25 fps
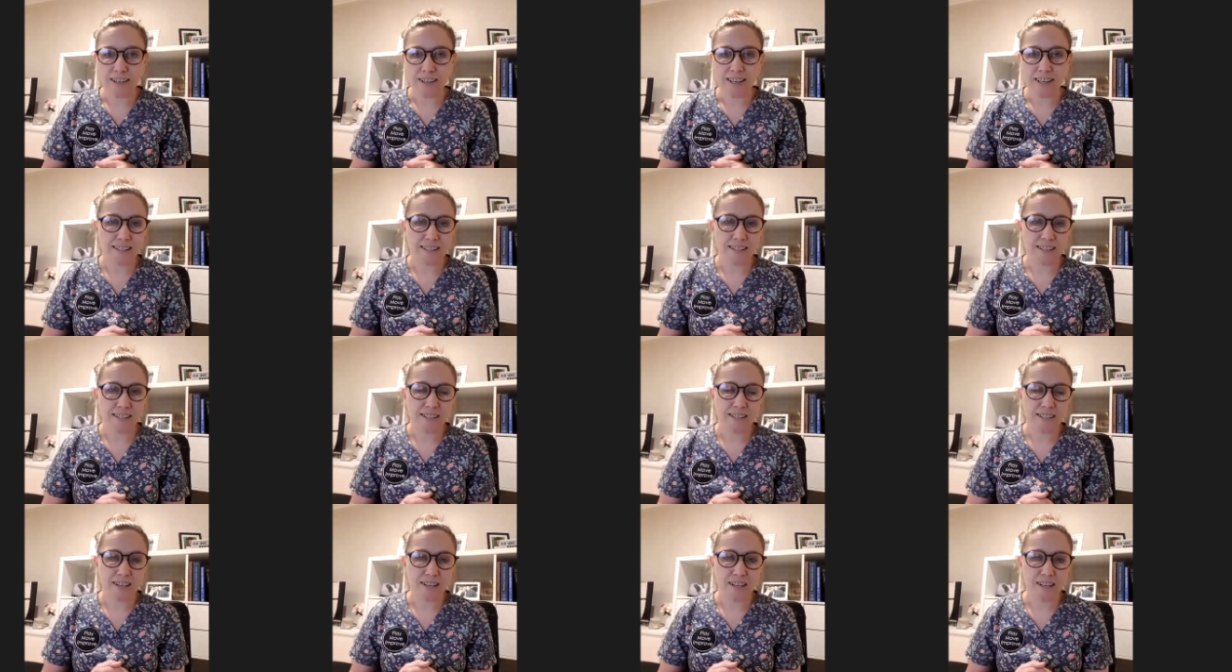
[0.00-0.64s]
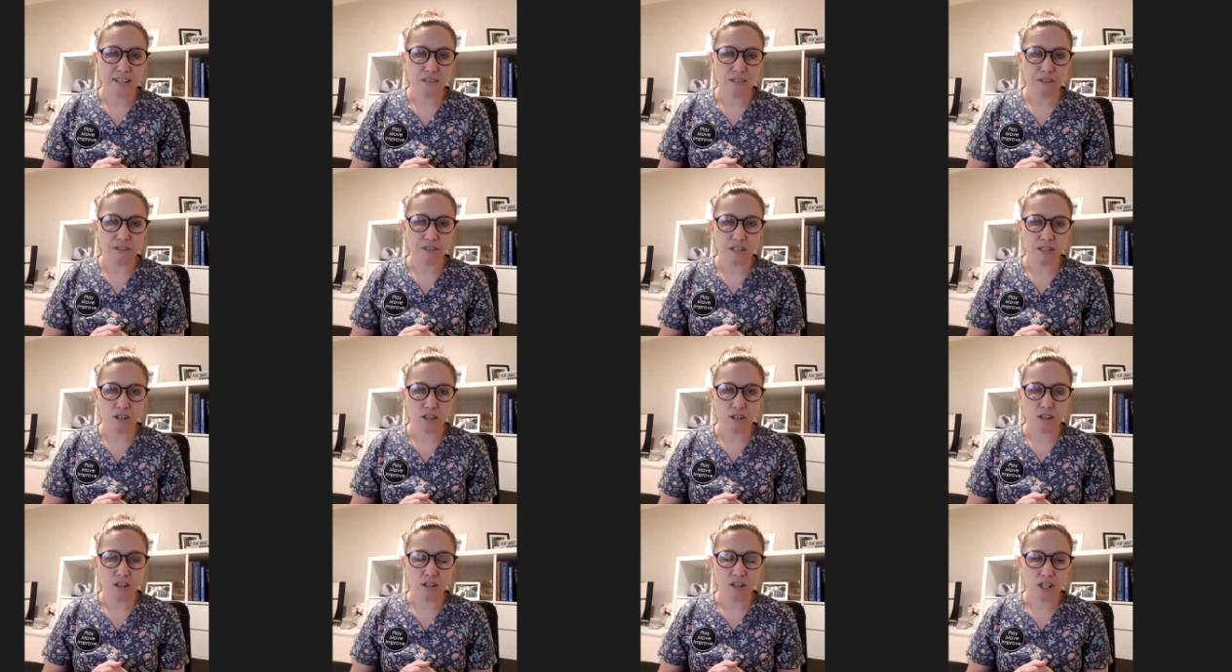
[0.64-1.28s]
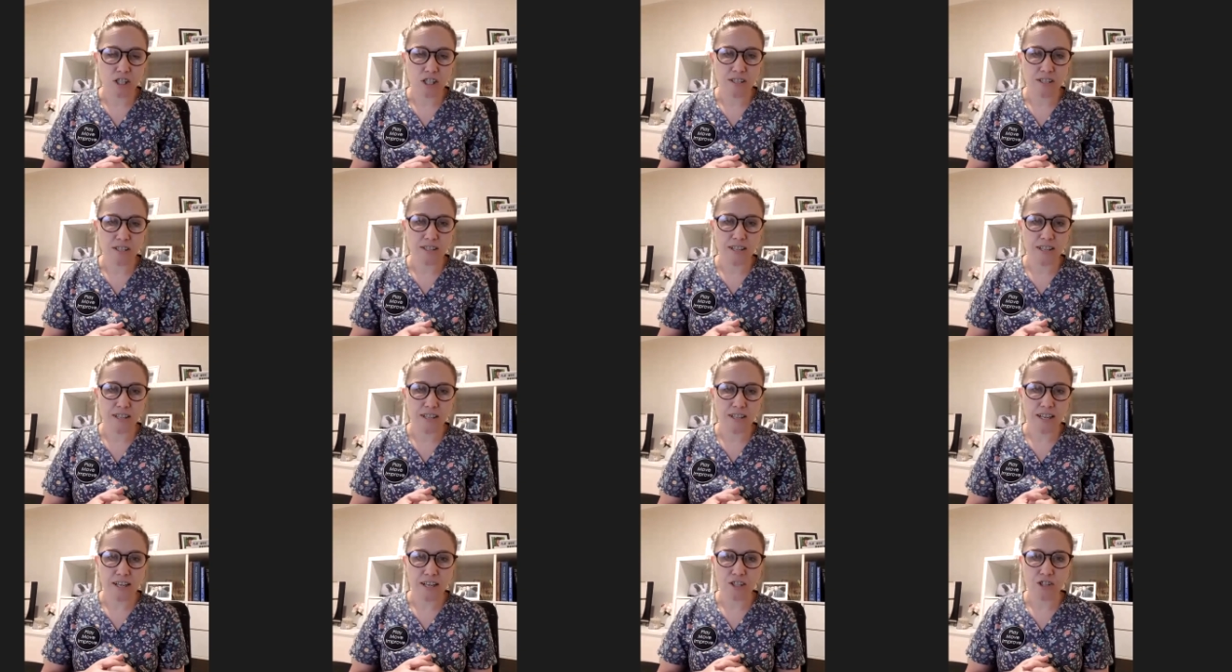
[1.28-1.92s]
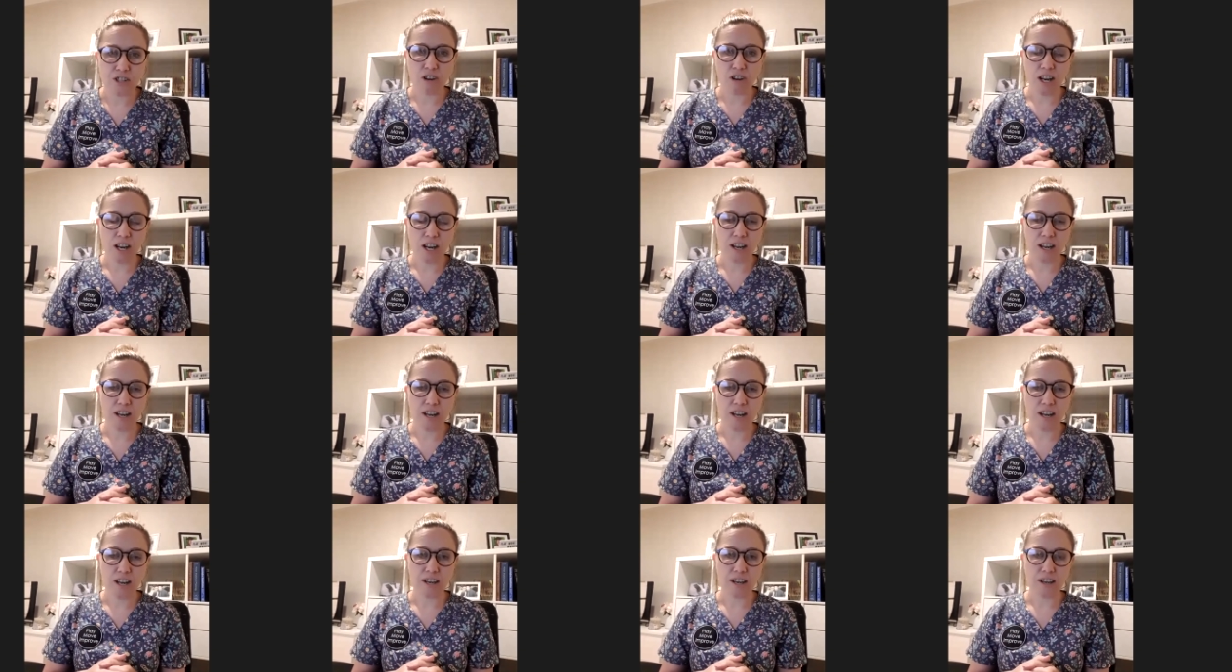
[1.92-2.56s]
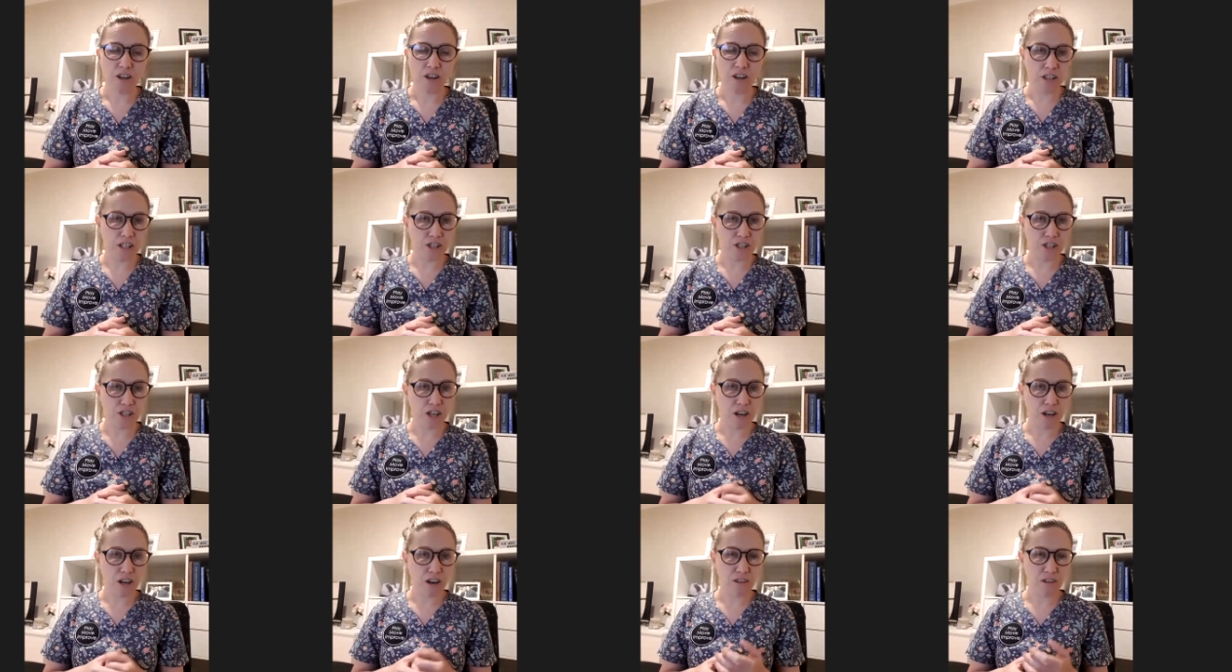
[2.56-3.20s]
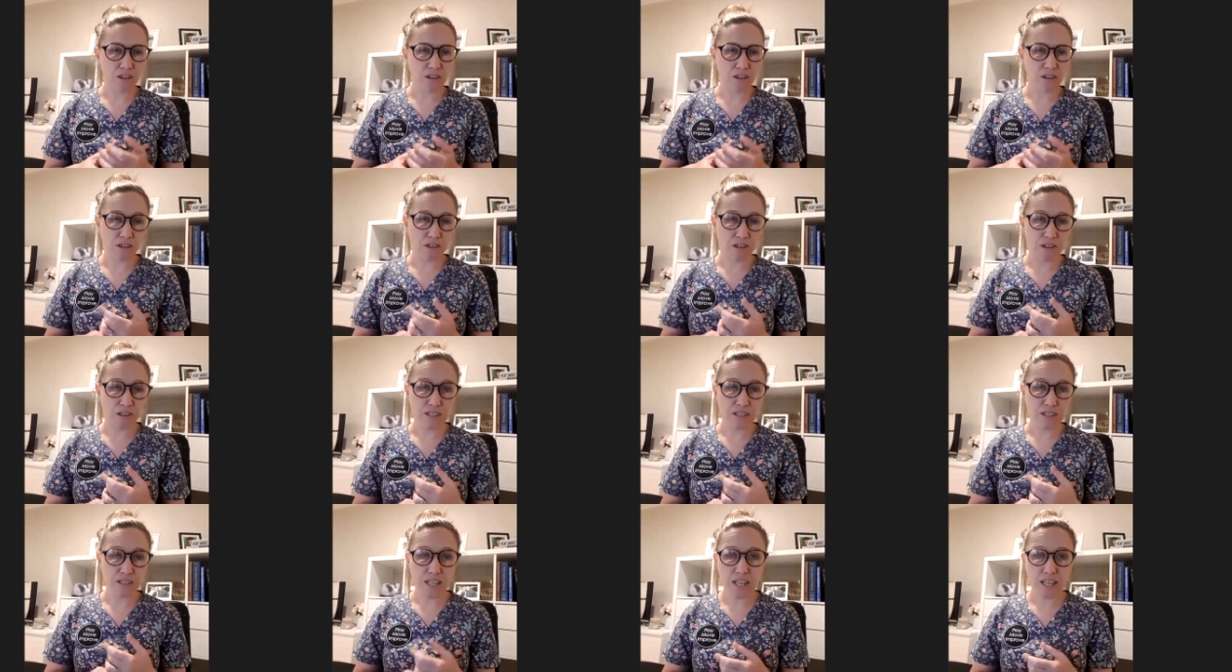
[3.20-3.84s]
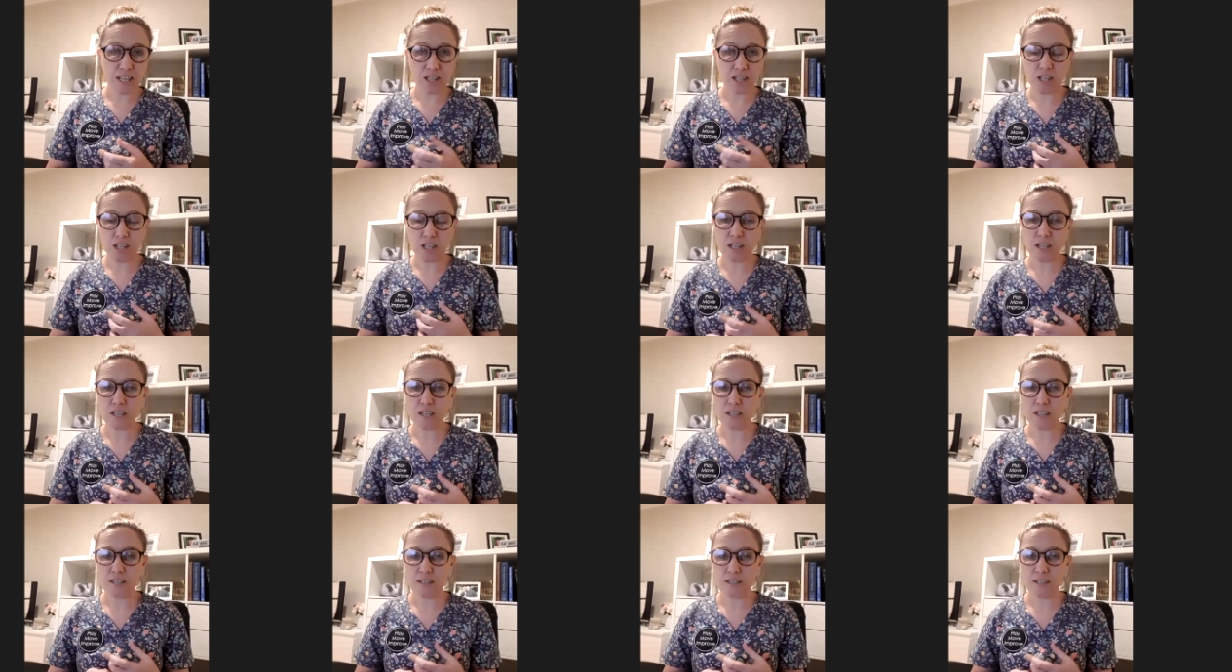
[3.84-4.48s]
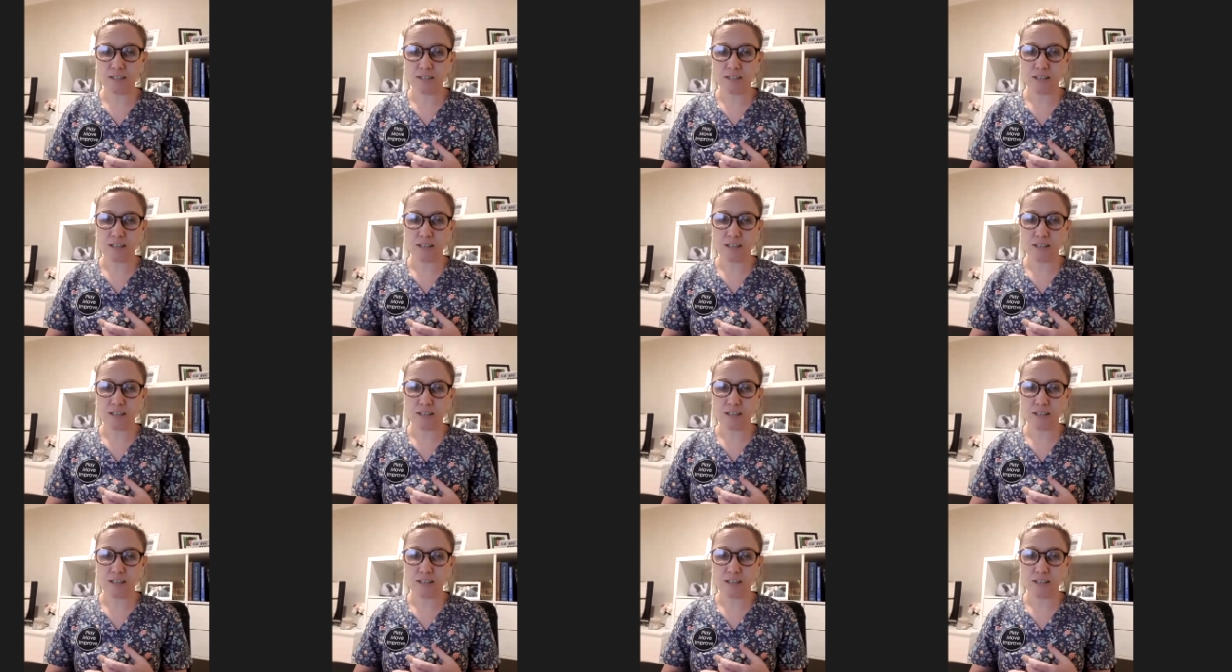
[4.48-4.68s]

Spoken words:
exercise physiologist, and I train early childhood teachers,